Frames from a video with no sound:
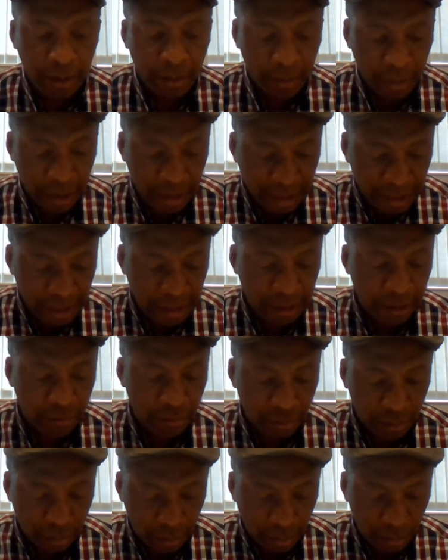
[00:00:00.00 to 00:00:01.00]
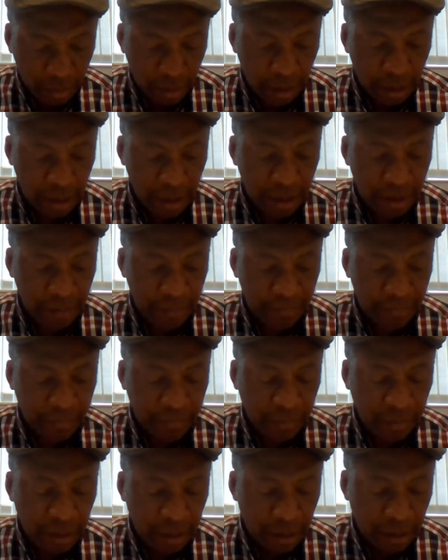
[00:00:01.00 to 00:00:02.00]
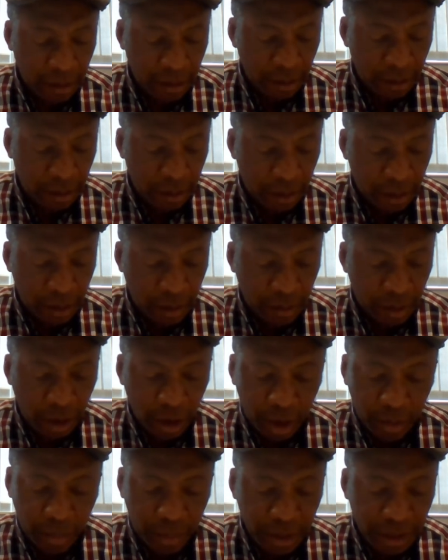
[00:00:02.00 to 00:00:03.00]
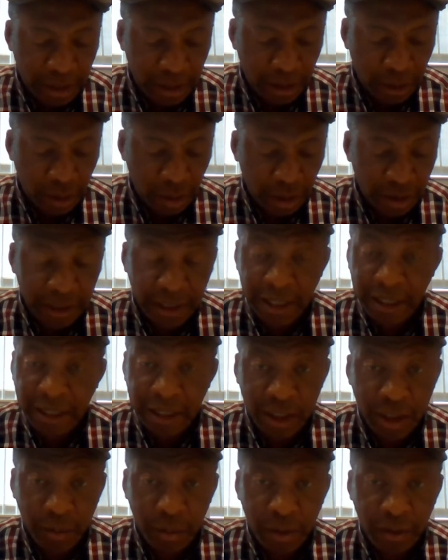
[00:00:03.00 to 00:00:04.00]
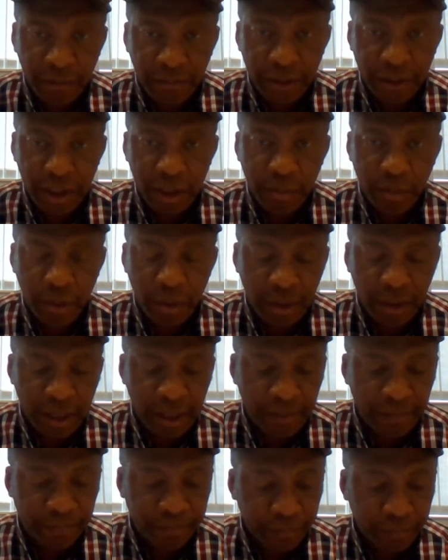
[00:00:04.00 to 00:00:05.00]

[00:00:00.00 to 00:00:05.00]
But again, all operating costs are eligible for this program.